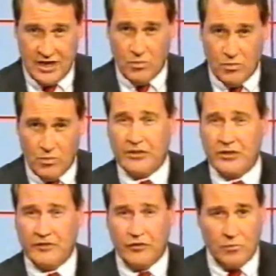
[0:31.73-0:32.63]

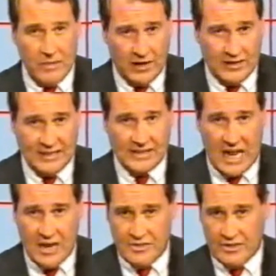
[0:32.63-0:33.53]
without the formalities
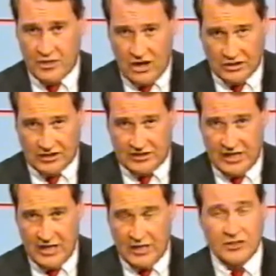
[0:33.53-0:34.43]
and the costs
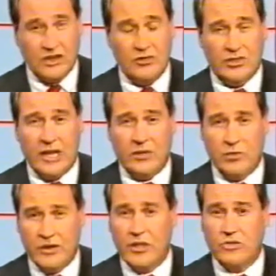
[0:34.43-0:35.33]
associated
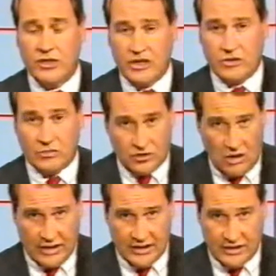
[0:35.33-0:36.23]
with traditional
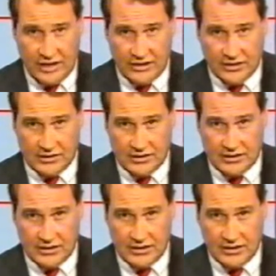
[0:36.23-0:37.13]
stock exchanges.